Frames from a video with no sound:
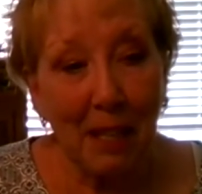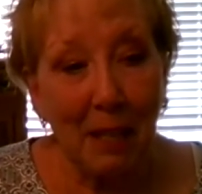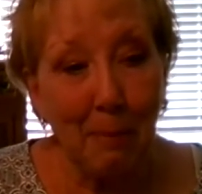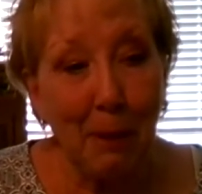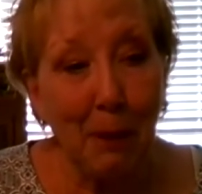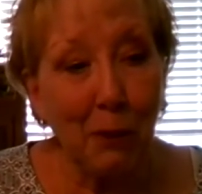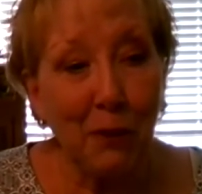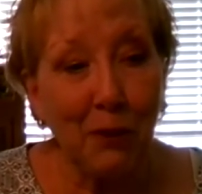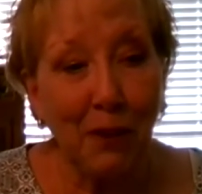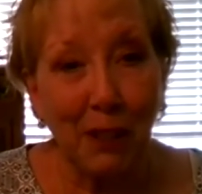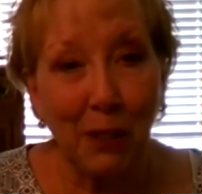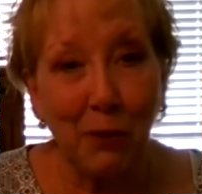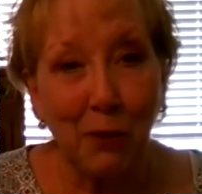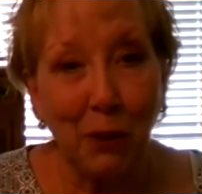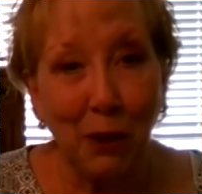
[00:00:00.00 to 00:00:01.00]
meals
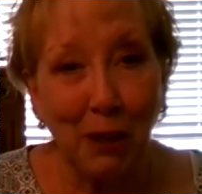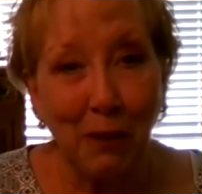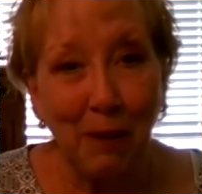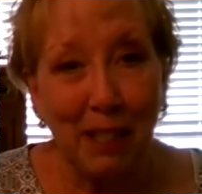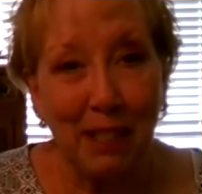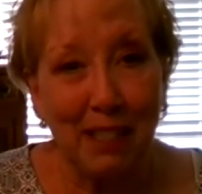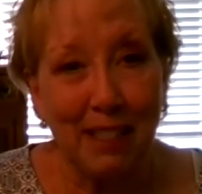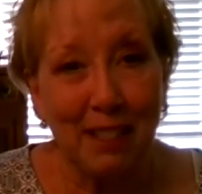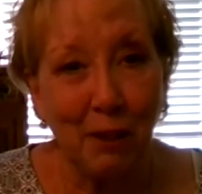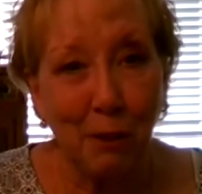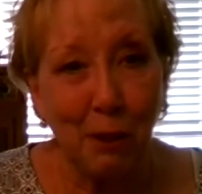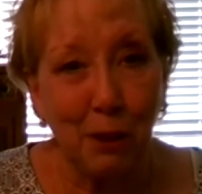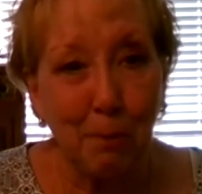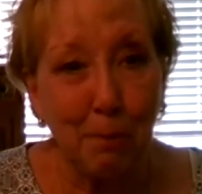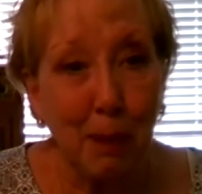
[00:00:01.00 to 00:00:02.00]
fixed for him. And so
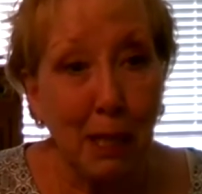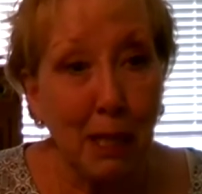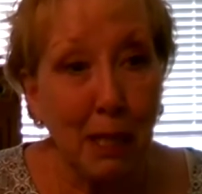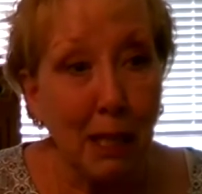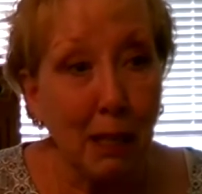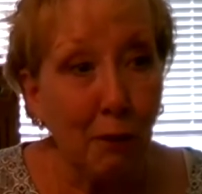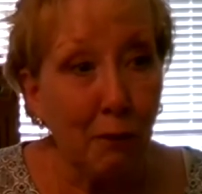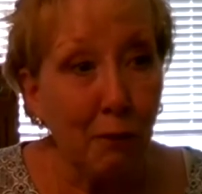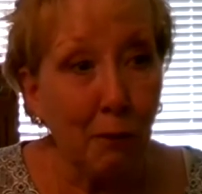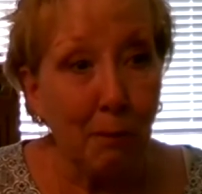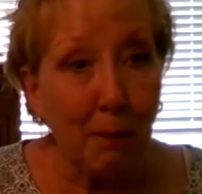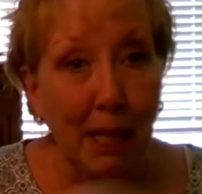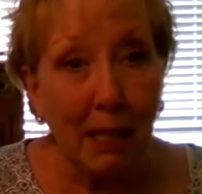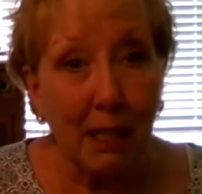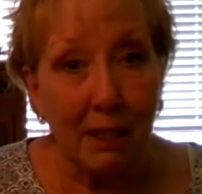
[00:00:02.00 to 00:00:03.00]
it's a big deal for
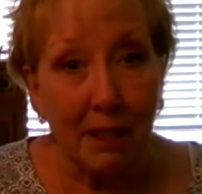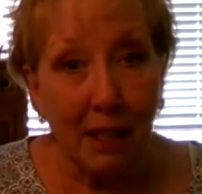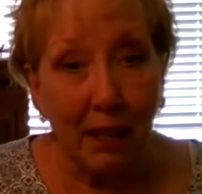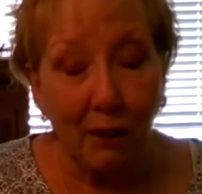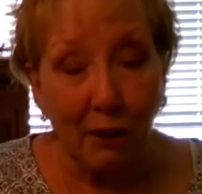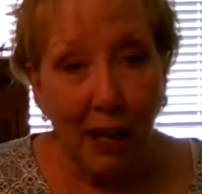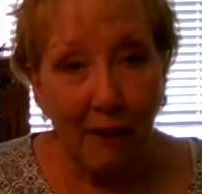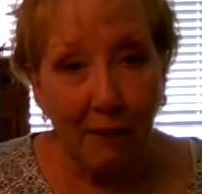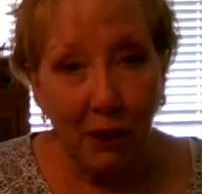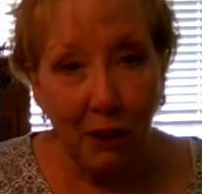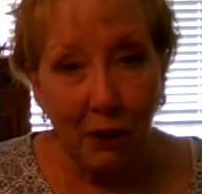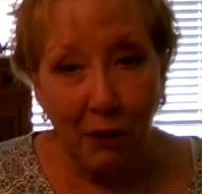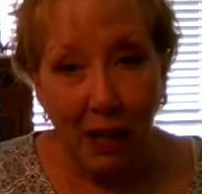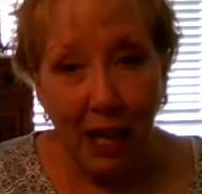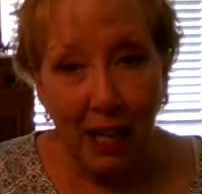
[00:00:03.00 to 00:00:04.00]
me because I don't have to
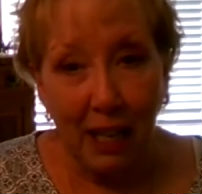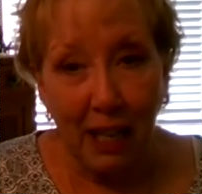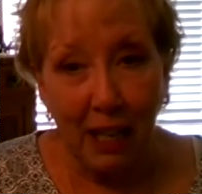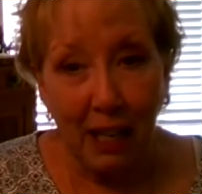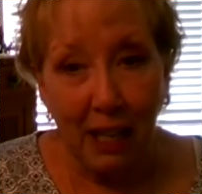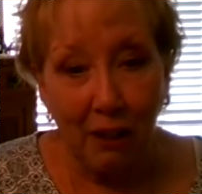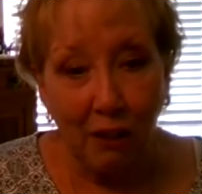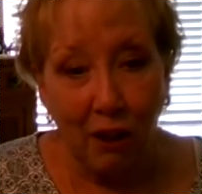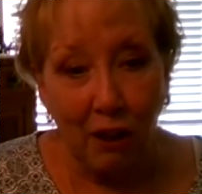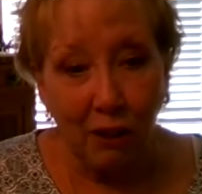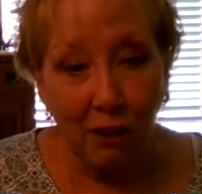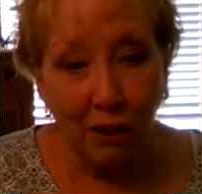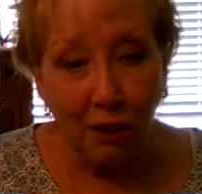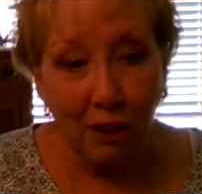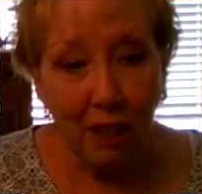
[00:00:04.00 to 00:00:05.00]
do that any
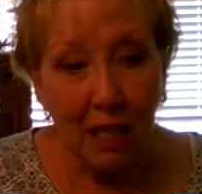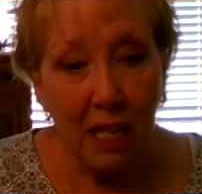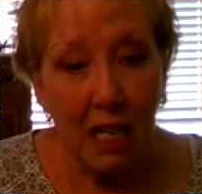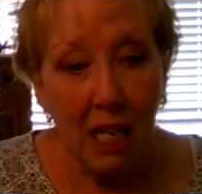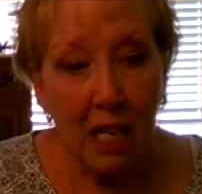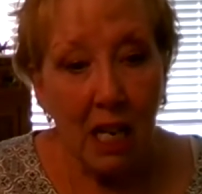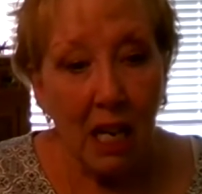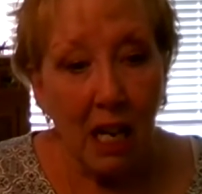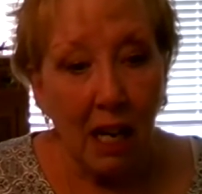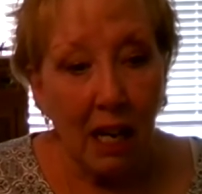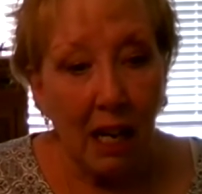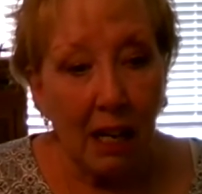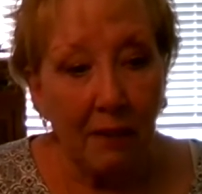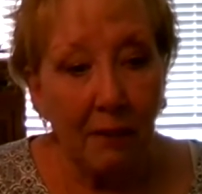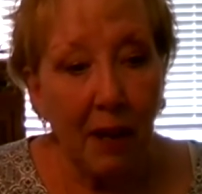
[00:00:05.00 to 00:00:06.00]
longer.
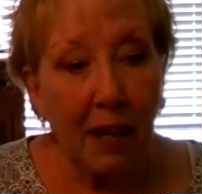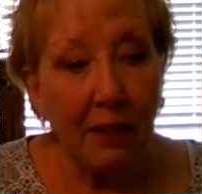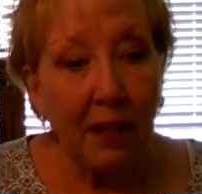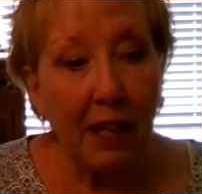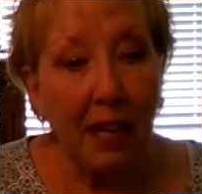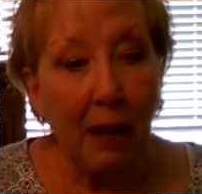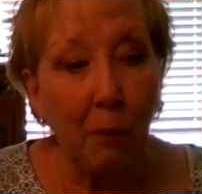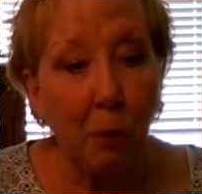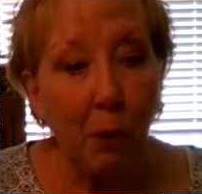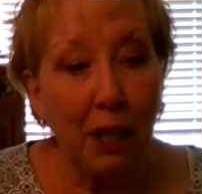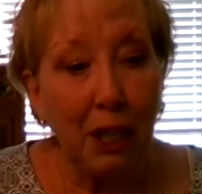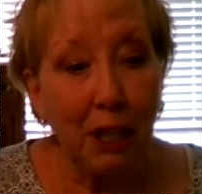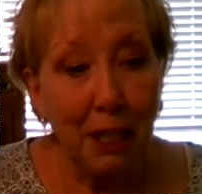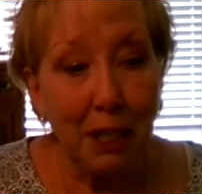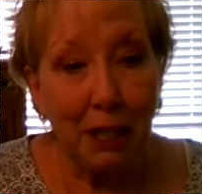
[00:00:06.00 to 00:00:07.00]
Not that I
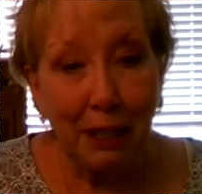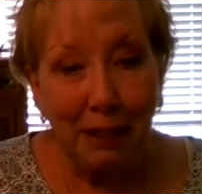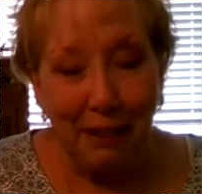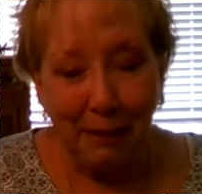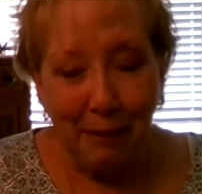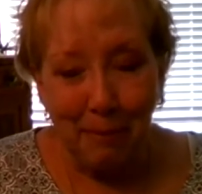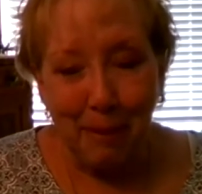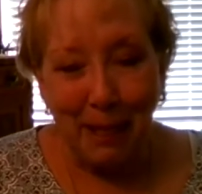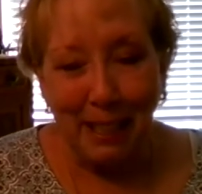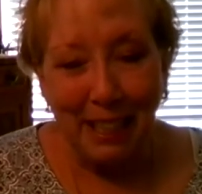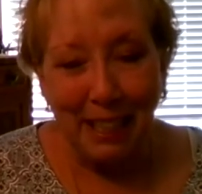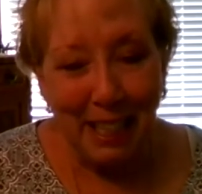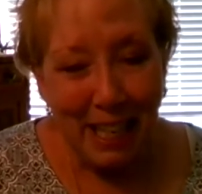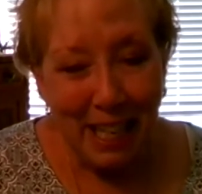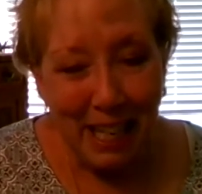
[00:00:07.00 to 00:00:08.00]
wouldn't, but
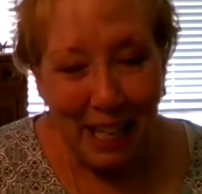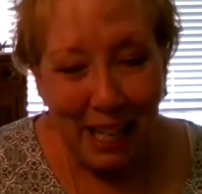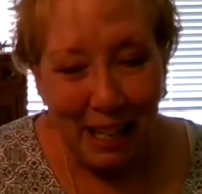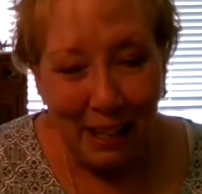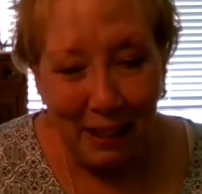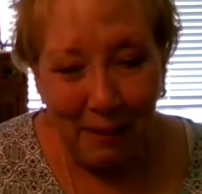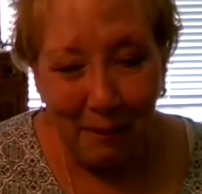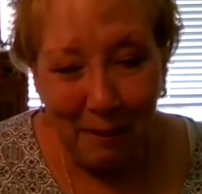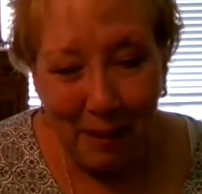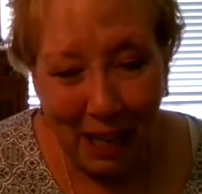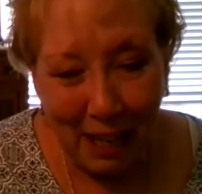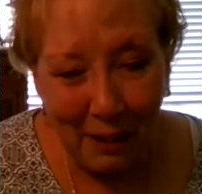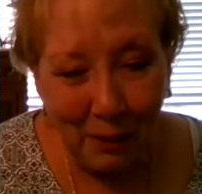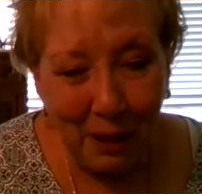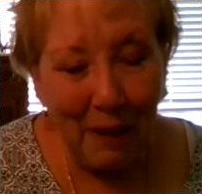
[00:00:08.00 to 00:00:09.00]
I
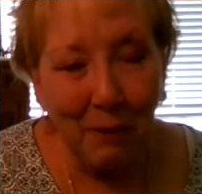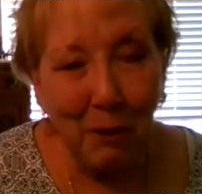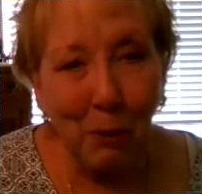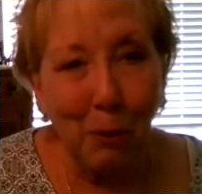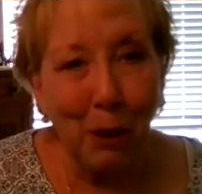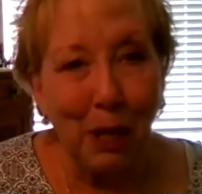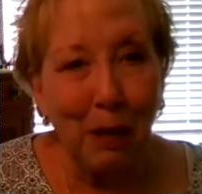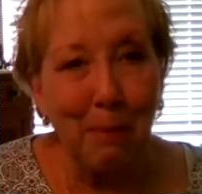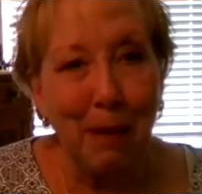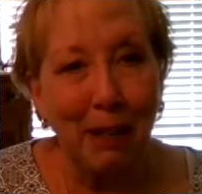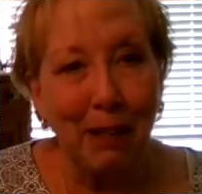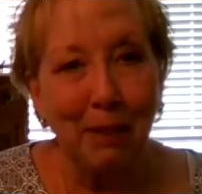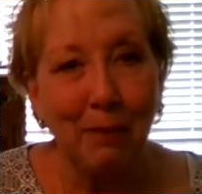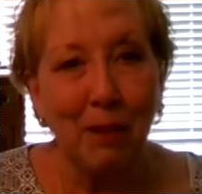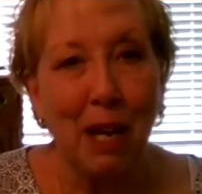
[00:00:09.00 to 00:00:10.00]
don't have to worry about
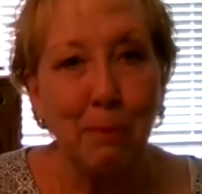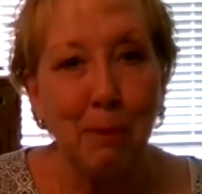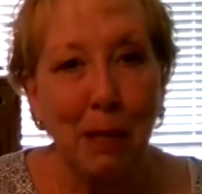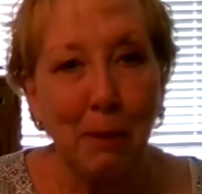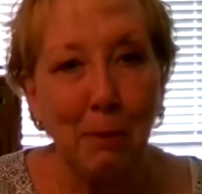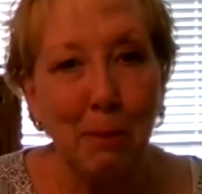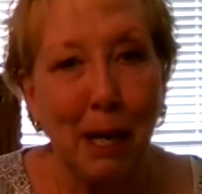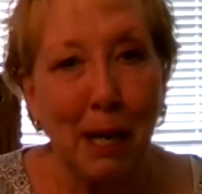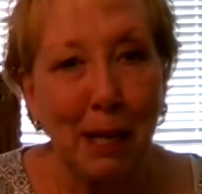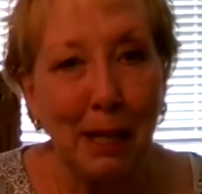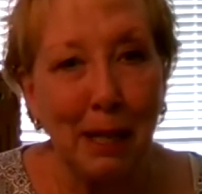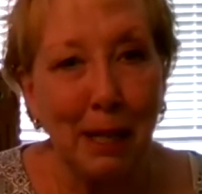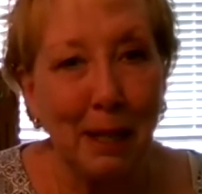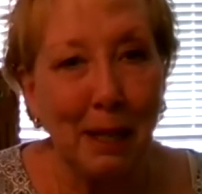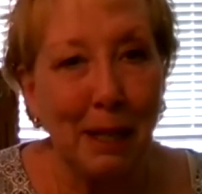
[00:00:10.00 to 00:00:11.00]
him not being by
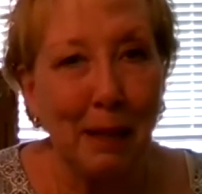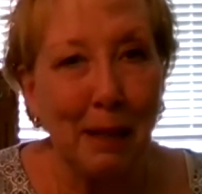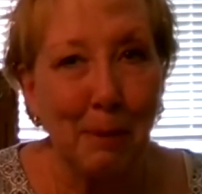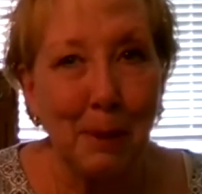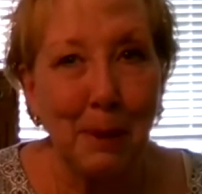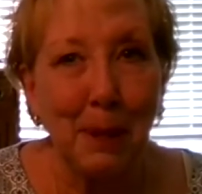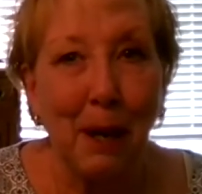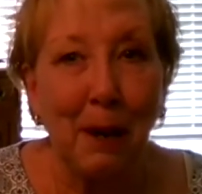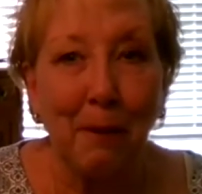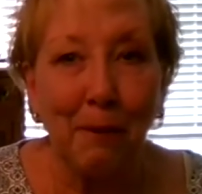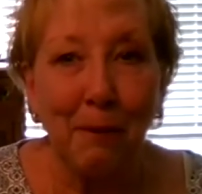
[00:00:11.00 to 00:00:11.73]
himself